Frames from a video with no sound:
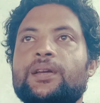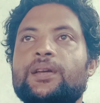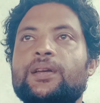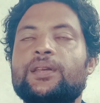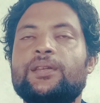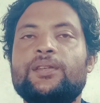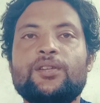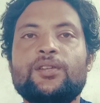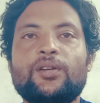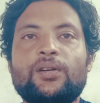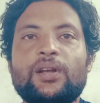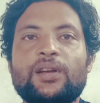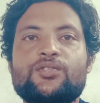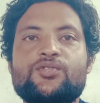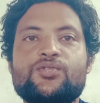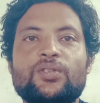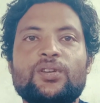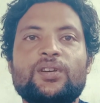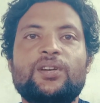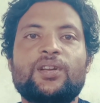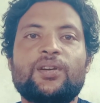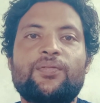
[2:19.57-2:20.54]
is not
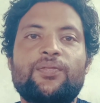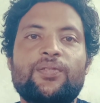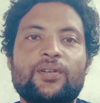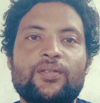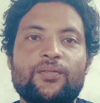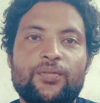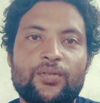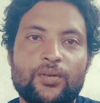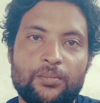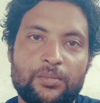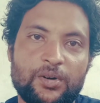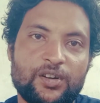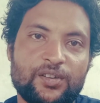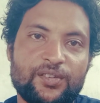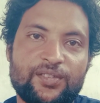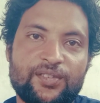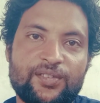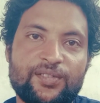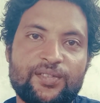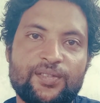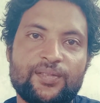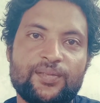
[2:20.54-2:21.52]
actually different from
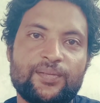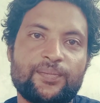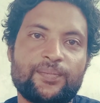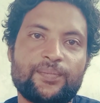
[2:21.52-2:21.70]
us.